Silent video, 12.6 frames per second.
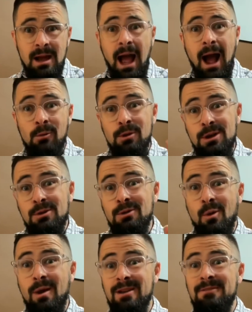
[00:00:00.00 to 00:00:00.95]
how are you
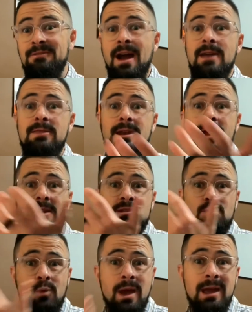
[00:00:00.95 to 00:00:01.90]
going to find the
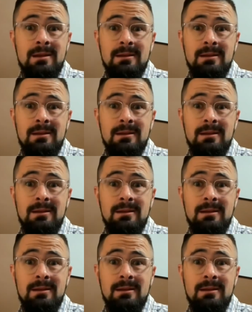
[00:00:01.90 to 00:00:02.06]
next win?